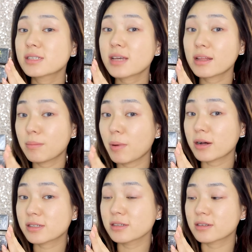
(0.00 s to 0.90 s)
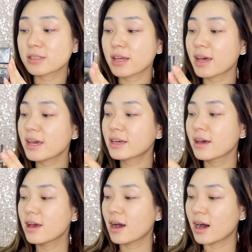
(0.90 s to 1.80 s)
is how the box looks like
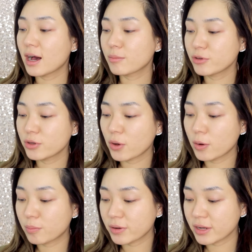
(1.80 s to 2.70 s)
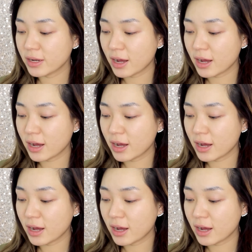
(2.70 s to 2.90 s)
when you open it